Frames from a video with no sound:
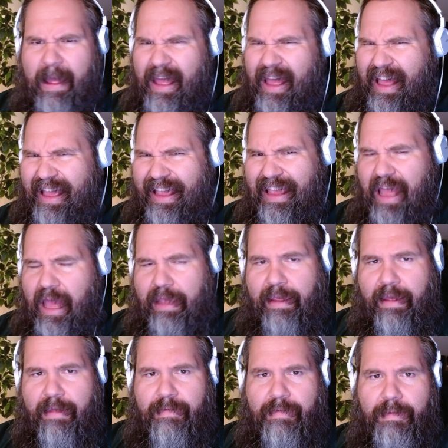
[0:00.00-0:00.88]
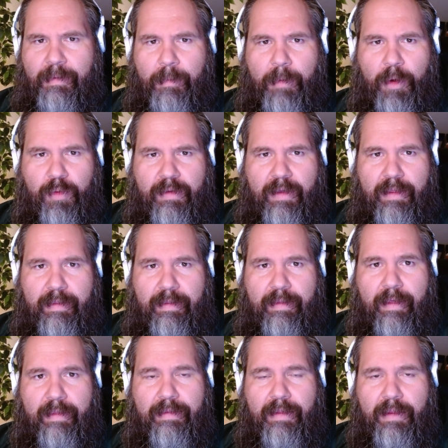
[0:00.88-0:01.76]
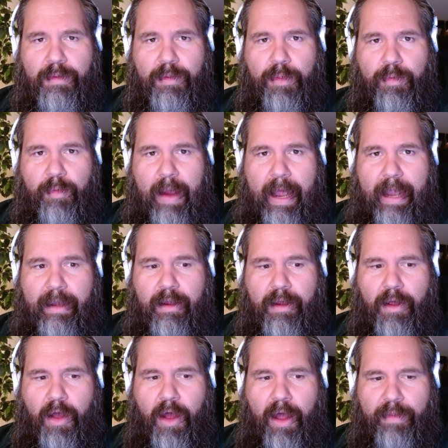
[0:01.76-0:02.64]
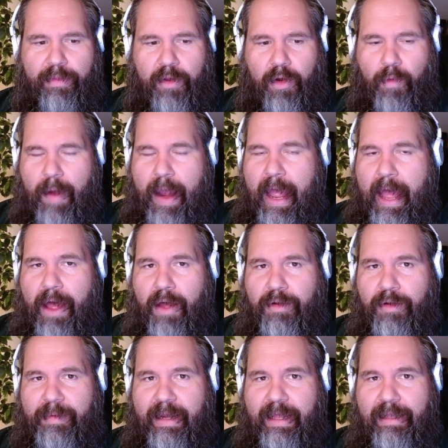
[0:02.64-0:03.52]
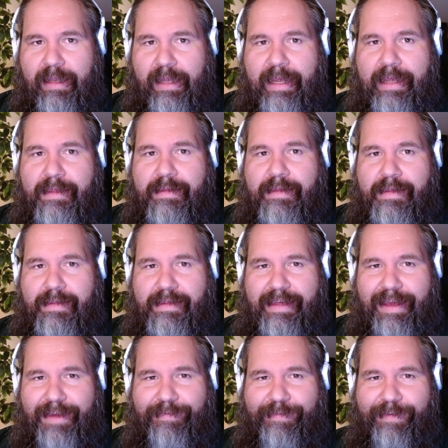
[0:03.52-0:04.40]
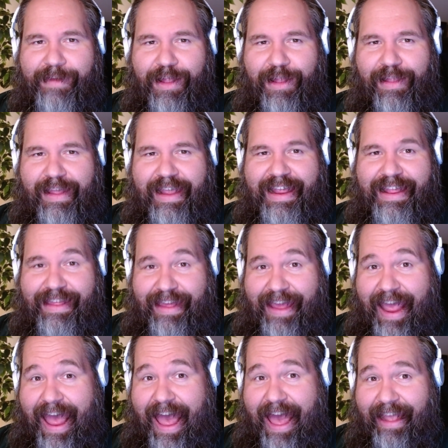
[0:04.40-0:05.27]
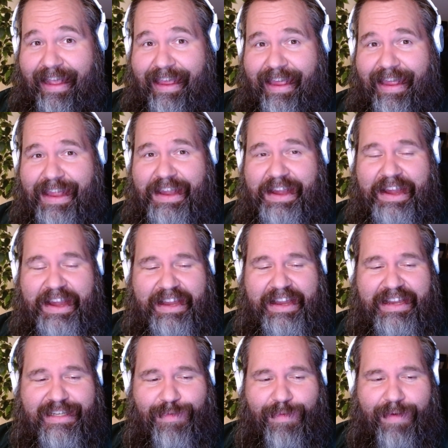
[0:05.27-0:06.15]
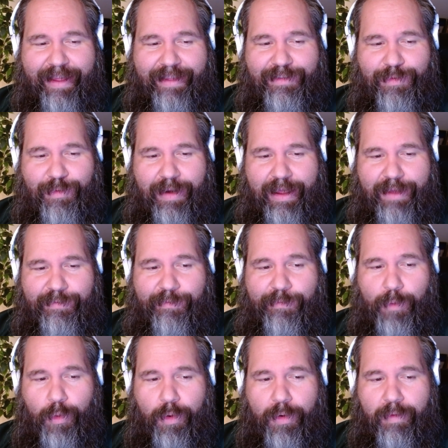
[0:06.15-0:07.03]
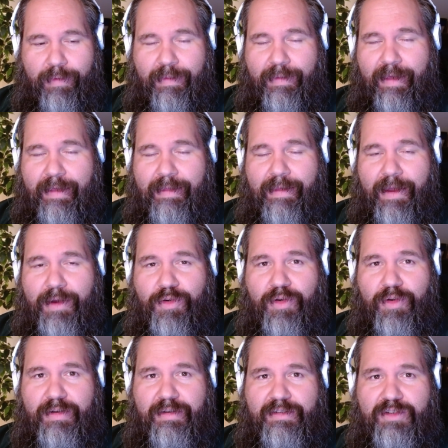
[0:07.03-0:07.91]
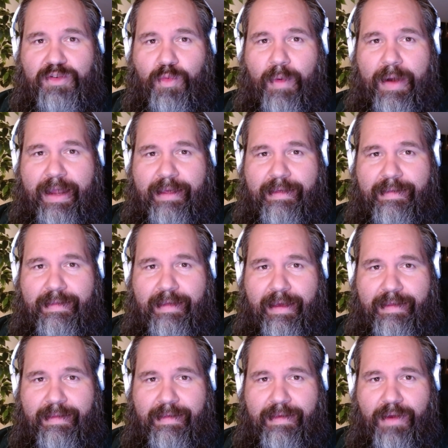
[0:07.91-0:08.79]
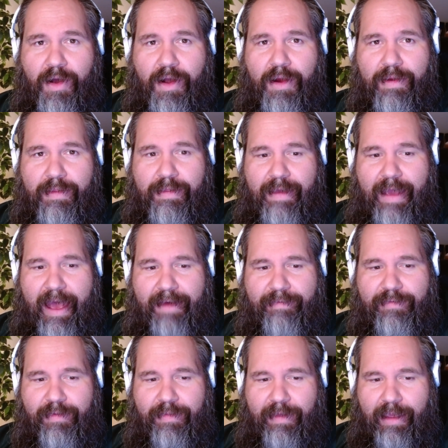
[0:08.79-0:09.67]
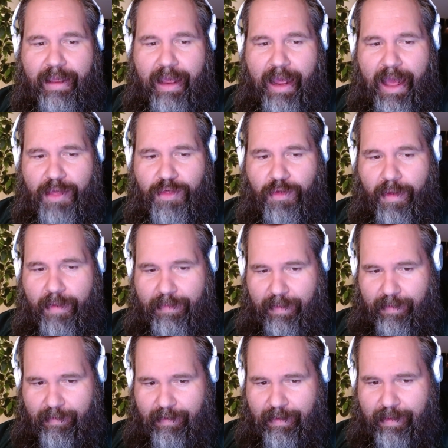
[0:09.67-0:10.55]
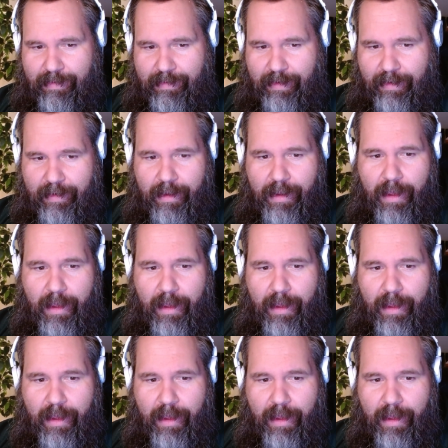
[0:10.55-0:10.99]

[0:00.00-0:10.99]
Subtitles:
I guess, the most consistent threat on the ground, but he leads the CFL in yak in 2024. 626 yards after the catch on the season,